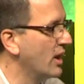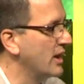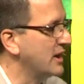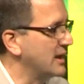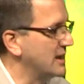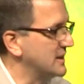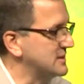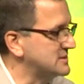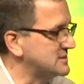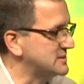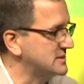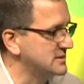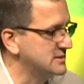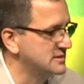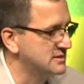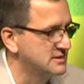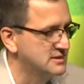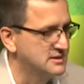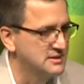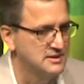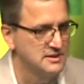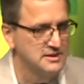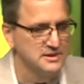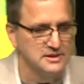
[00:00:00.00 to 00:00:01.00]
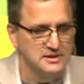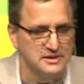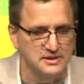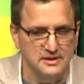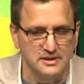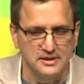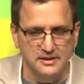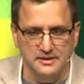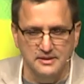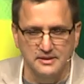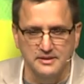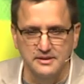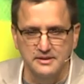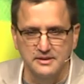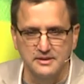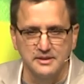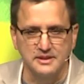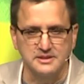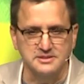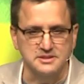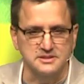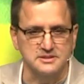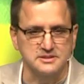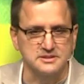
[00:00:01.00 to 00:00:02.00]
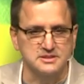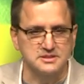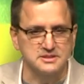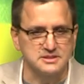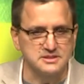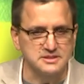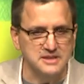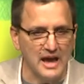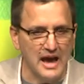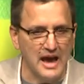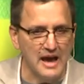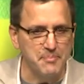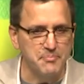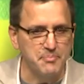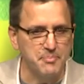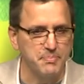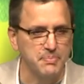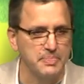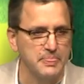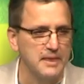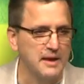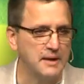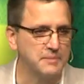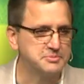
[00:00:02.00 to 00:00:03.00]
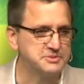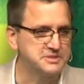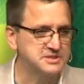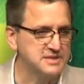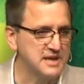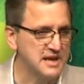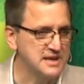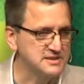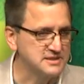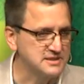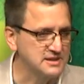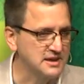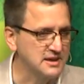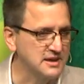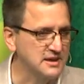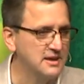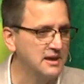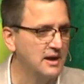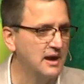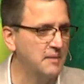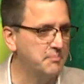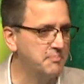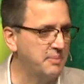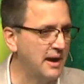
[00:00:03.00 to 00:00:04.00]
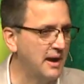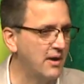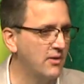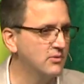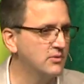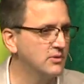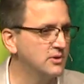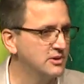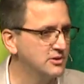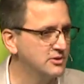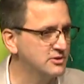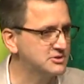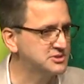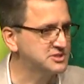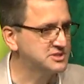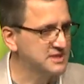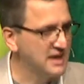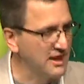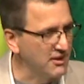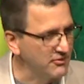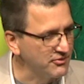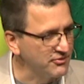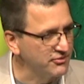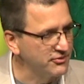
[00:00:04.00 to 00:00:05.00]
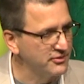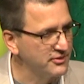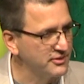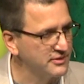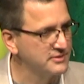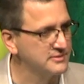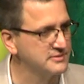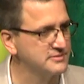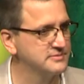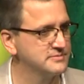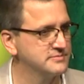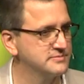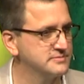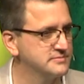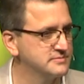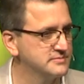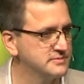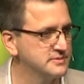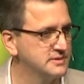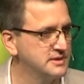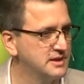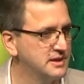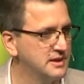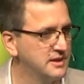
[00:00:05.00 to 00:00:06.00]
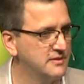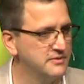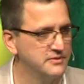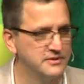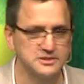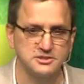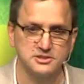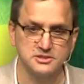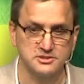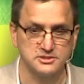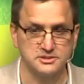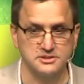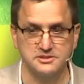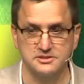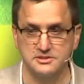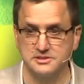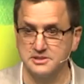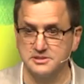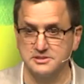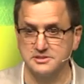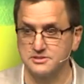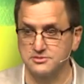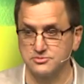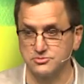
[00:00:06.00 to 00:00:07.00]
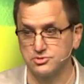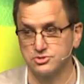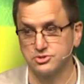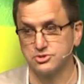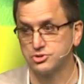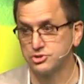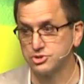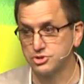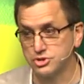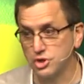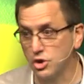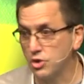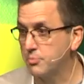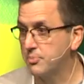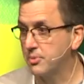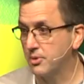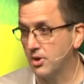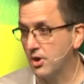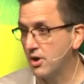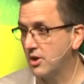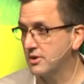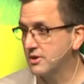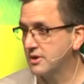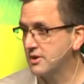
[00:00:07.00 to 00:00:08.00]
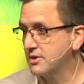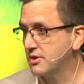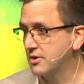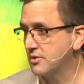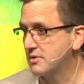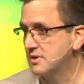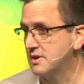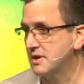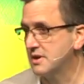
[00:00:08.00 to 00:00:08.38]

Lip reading: is, listen, stop obsessing about yourself. This is super hard to do.